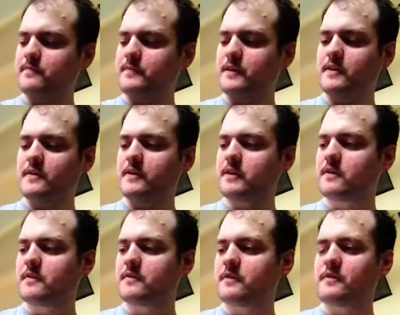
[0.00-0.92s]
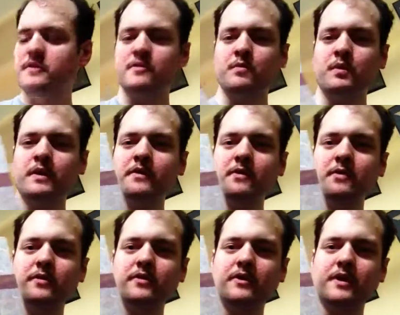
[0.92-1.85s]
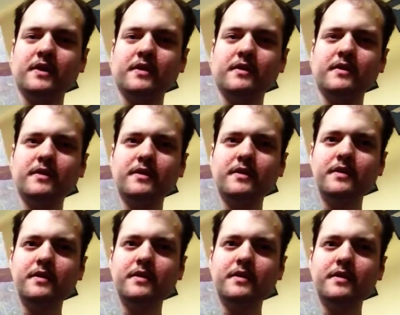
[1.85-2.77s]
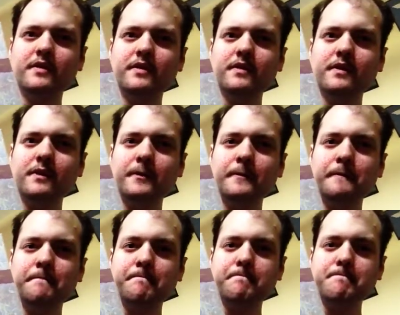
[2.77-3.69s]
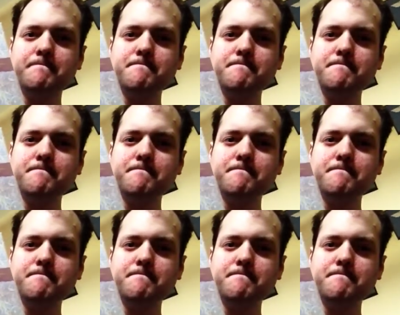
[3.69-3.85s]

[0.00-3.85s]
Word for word: they're they're they're just one of those. Uh, um,